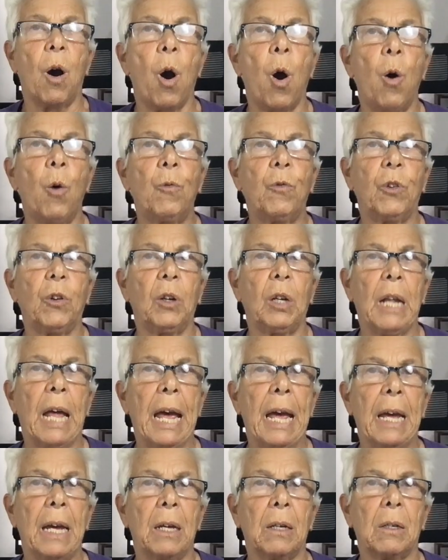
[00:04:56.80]

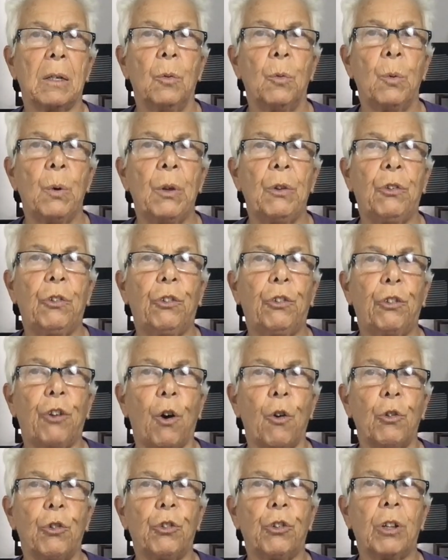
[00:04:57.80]
overlay it with
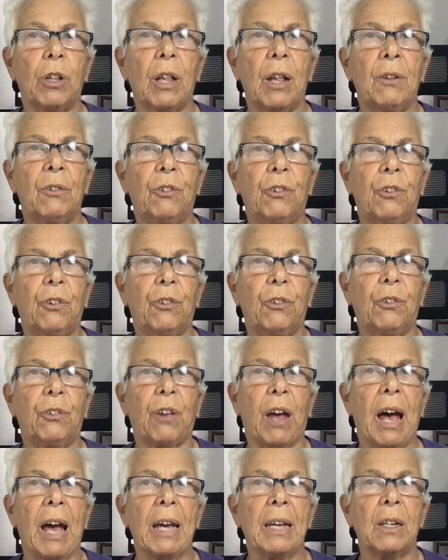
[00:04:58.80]
social and
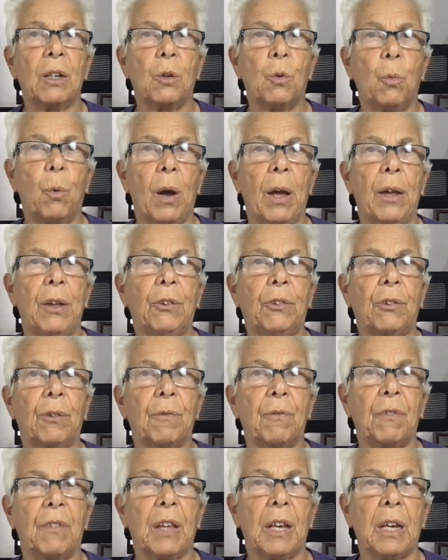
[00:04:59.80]
societal ways of
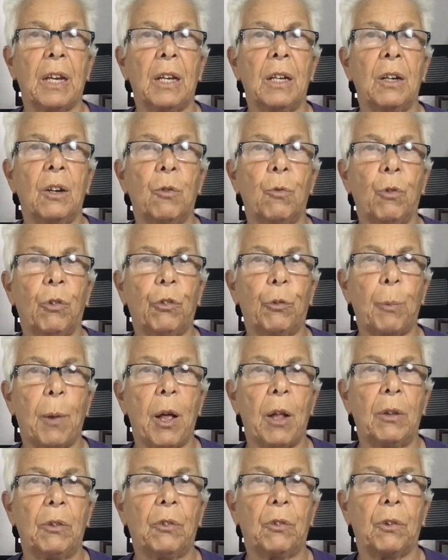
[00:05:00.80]
thinking and
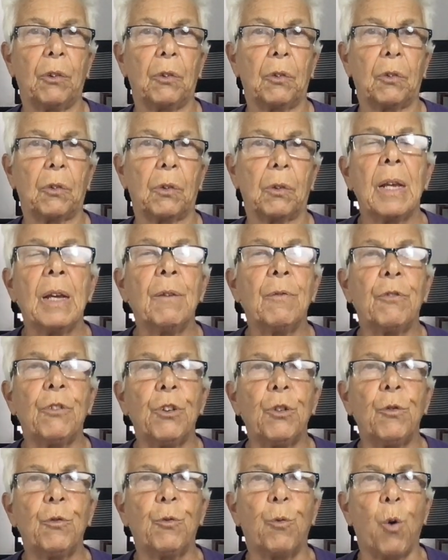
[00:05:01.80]
responses. If
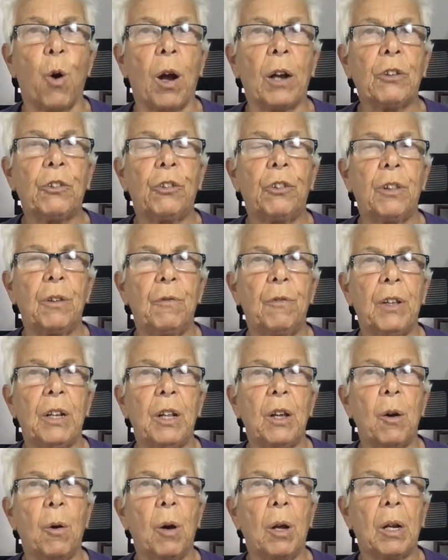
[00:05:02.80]
you've watched the
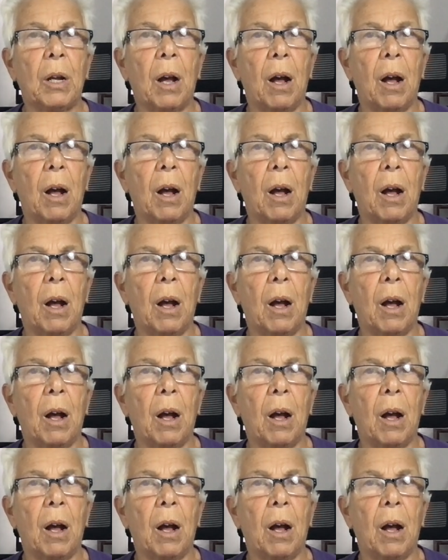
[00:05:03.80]
video on